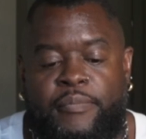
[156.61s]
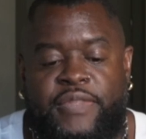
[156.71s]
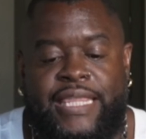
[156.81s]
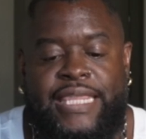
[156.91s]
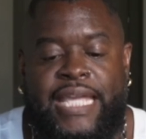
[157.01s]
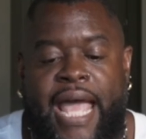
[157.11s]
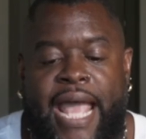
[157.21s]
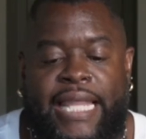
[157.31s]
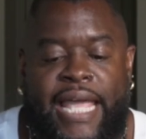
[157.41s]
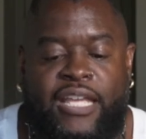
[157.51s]
The thing
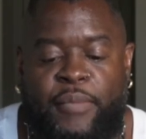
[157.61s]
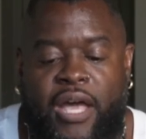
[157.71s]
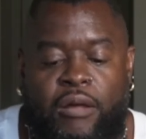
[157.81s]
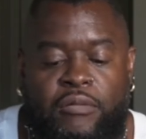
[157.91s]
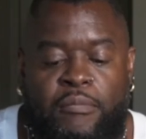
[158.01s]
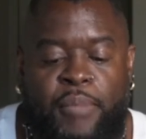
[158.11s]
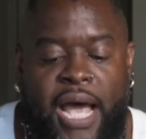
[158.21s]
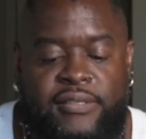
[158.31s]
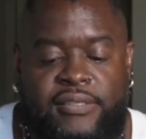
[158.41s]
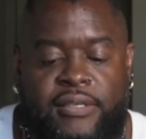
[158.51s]
I like about
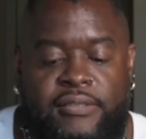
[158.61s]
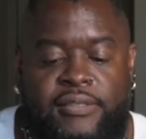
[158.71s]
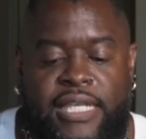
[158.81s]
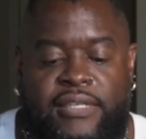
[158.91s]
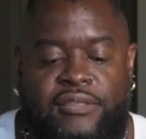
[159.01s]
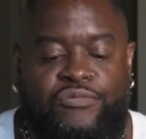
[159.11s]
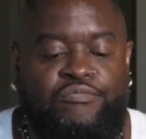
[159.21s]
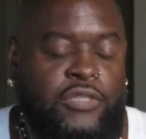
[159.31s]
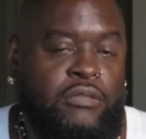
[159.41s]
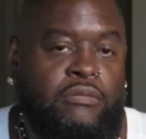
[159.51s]
boxes is
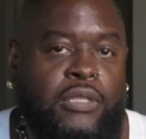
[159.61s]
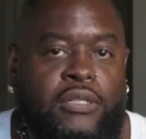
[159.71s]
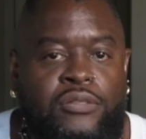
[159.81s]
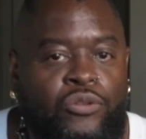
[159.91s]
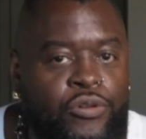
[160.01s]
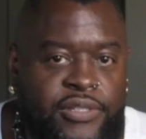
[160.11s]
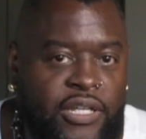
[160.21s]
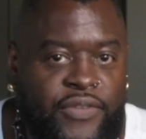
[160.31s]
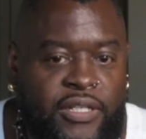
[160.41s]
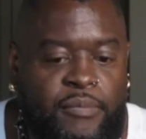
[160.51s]
you can store
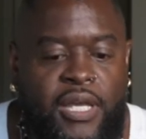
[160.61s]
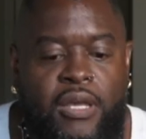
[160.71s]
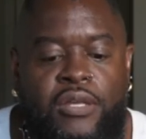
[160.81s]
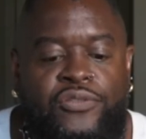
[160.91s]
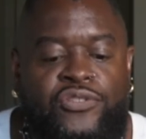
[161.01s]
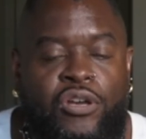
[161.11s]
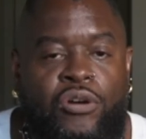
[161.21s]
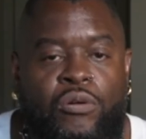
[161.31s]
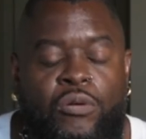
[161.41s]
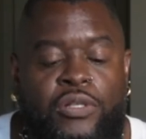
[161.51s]
stuff in them.
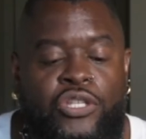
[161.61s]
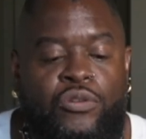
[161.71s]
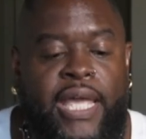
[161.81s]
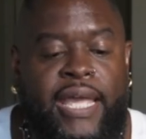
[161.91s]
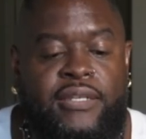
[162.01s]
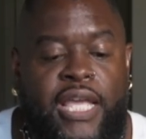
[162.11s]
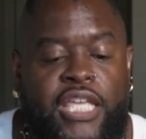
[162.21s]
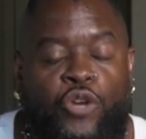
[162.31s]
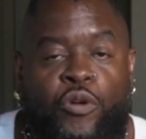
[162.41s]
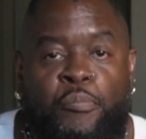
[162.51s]
So you can
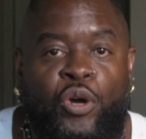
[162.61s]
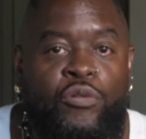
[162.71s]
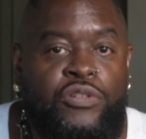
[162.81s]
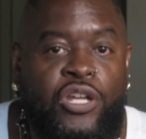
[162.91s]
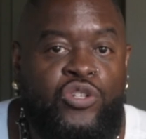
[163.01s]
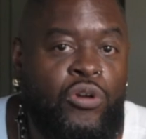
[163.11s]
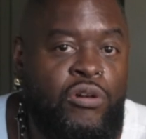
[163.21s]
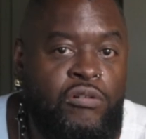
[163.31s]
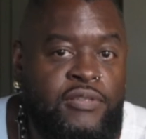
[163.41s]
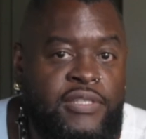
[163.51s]
take your remote
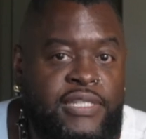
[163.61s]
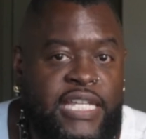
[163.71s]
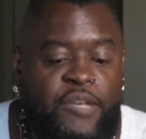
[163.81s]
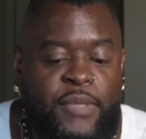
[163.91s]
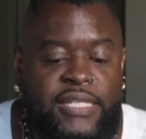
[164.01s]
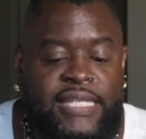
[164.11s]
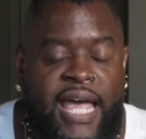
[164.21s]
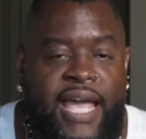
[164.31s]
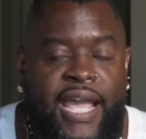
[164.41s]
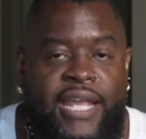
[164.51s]
controls and stick them
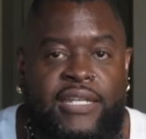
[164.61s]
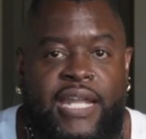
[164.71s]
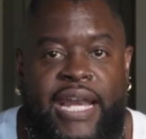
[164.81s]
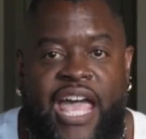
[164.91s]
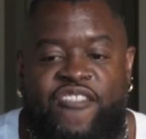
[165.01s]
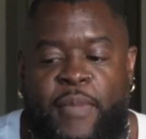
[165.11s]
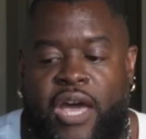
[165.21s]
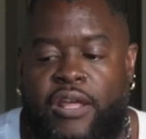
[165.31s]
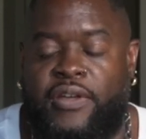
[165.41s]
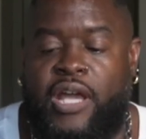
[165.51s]
inside and not have them
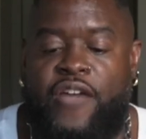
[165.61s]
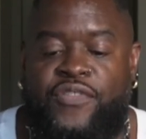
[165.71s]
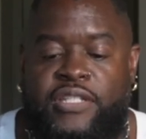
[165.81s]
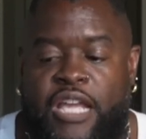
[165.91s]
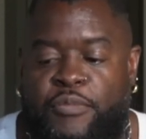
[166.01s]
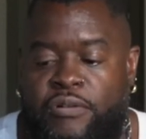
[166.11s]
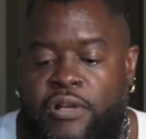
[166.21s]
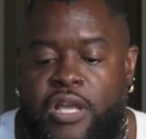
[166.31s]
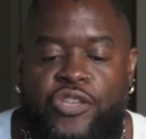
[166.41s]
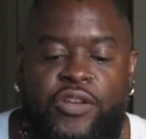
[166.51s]
out on the coffee table.
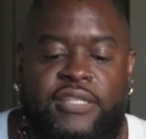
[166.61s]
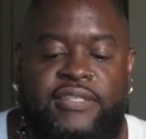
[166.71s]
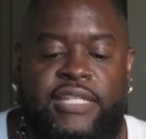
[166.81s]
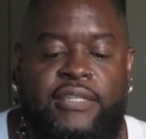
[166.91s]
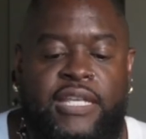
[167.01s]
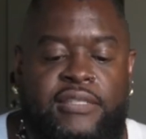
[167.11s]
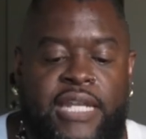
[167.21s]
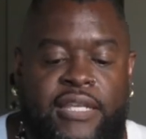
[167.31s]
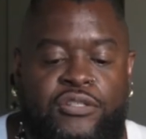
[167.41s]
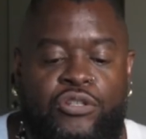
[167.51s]
You can stick these
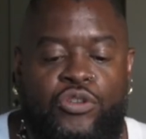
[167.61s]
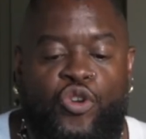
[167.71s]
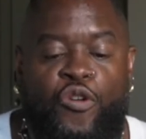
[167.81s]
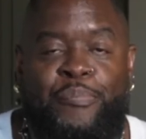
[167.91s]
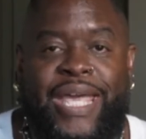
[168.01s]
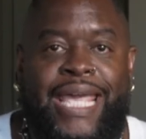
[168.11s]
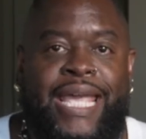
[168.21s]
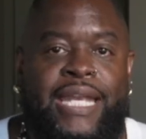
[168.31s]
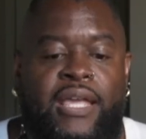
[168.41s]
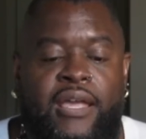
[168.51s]
next to your
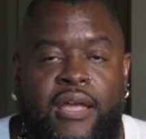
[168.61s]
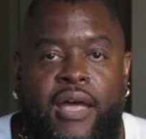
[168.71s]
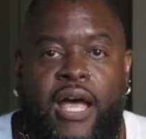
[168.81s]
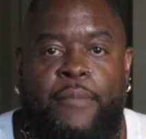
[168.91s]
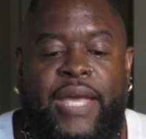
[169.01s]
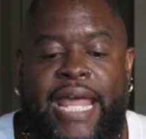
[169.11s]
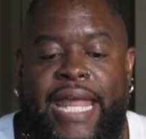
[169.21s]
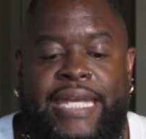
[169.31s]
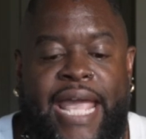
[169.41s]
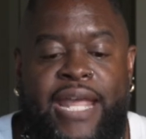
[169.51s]
bed, and
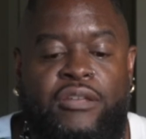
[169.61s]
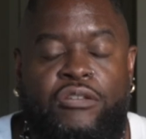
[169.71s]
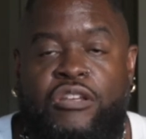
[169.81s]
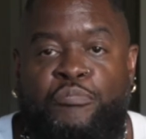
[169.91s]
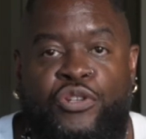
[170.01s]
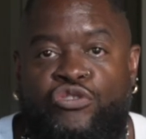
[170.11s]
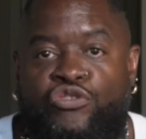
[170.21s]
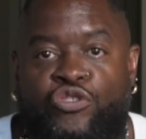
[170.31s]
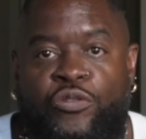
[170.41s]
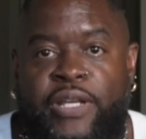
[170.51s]
at night you can put your
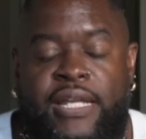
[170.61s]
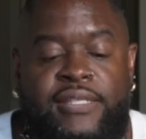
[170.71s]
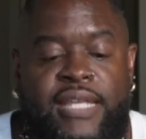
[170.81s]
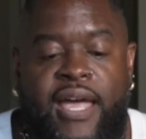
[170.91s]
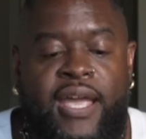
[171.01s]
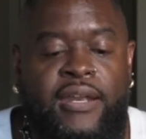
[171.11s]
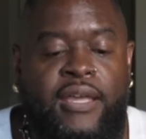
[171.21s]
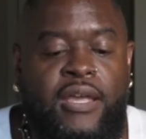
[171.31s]
jewelry inside,